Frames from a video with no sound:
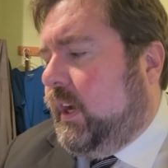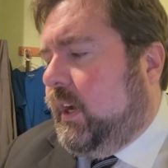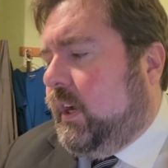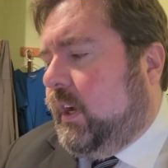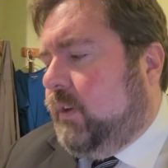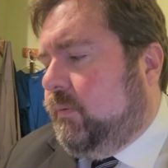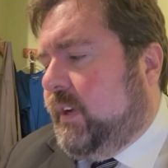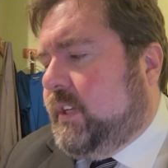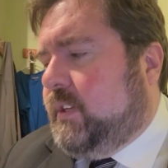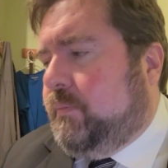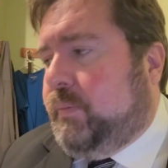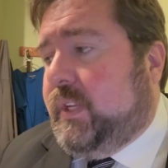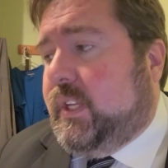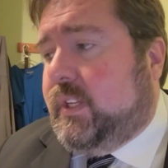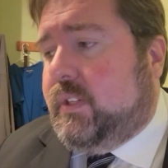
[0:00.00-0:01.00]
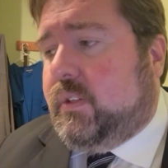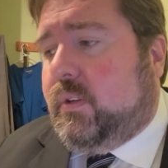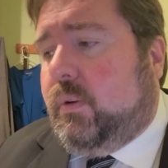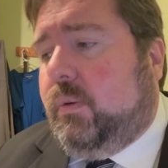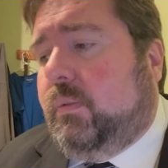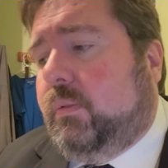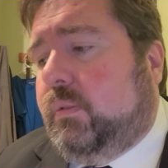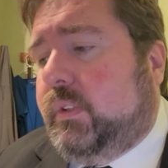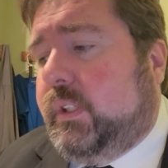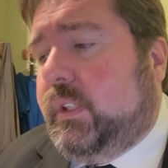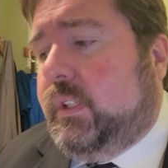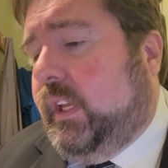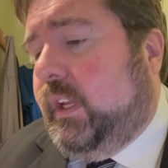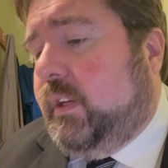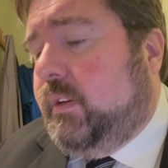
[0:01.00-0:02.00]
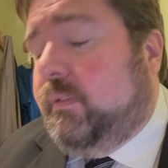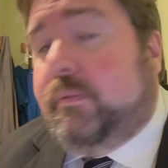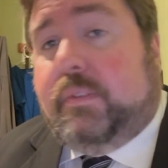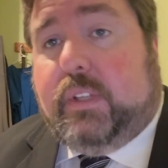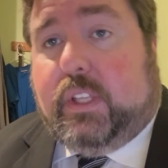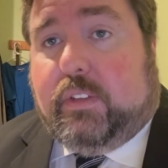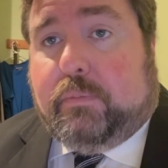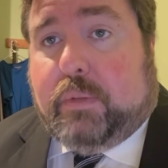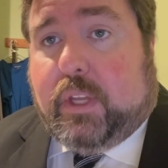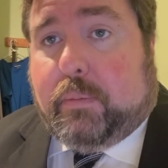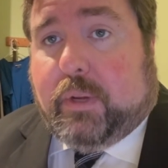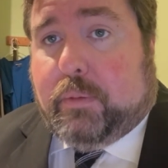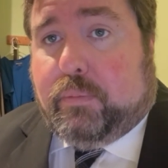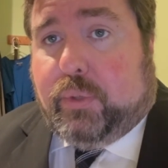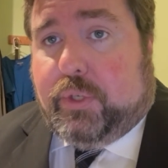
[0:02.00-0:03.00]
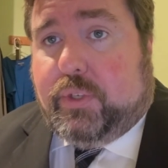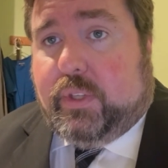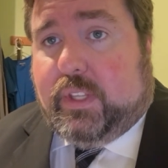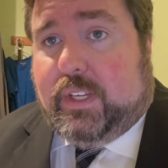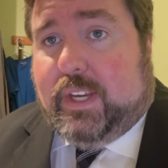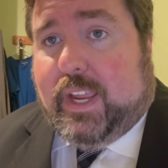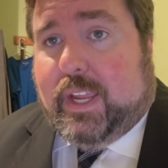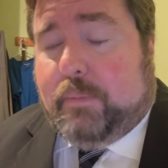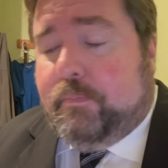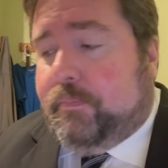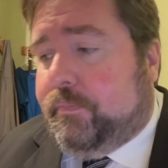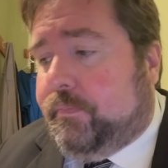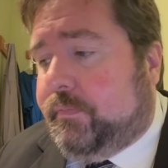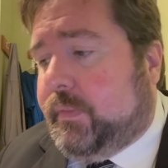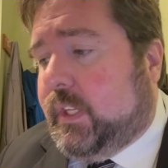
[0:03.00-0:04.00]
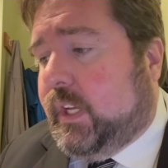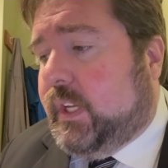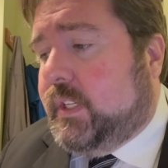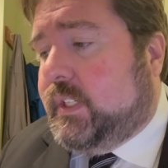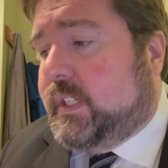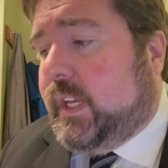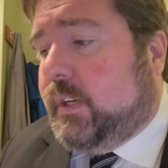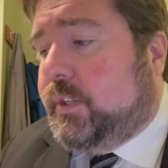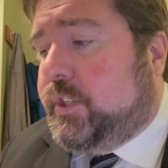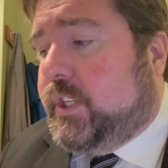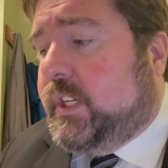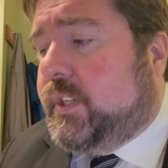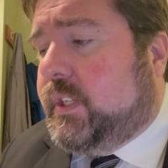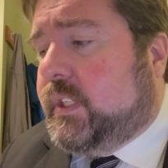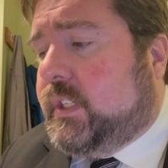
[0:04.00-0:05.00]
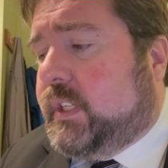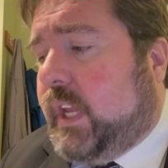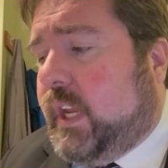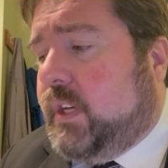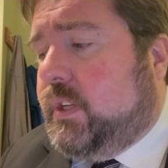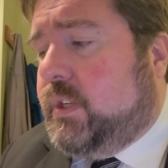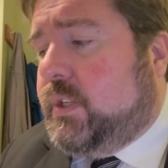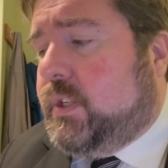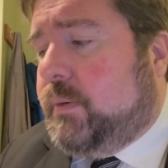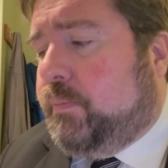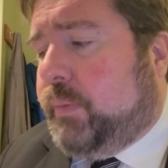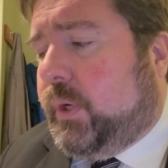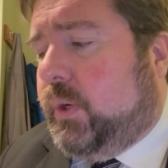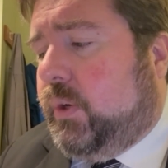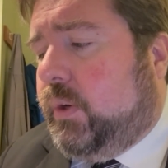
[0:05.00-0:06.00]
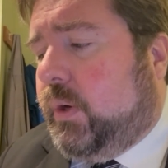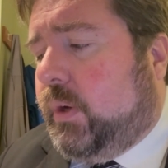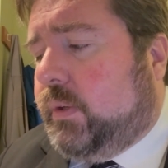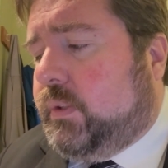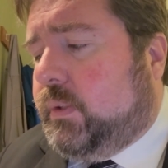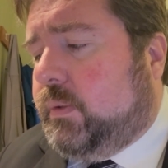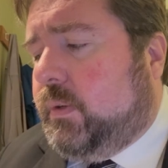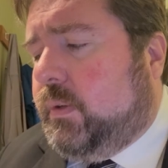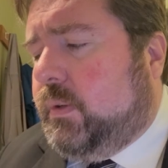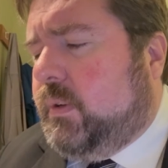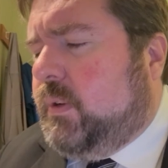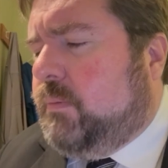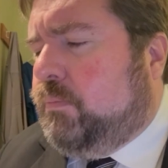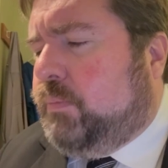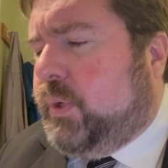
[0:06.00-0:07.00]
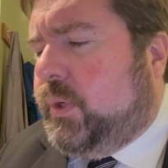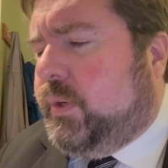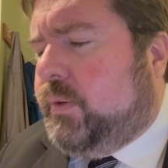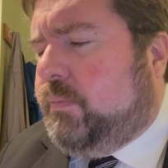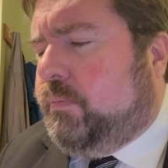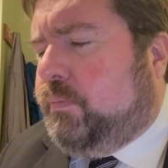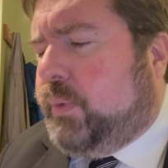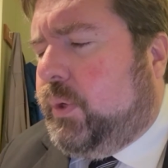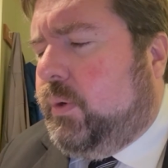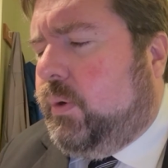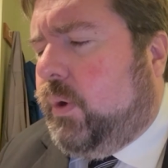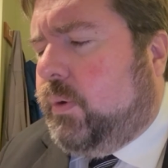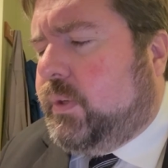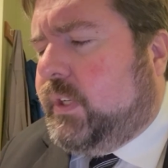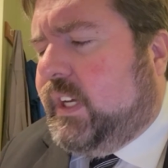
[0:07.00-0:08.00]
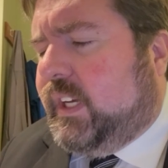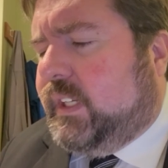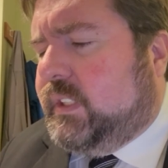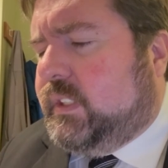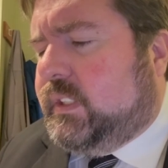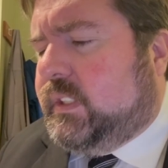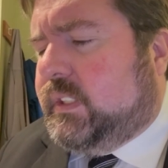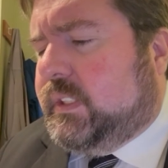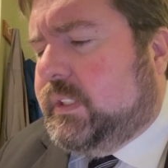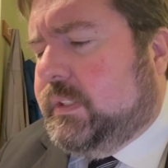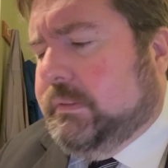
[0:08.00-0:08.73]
Our recipe is called, and forgive me, I might butcher the name, Salchichas Enchipotladas.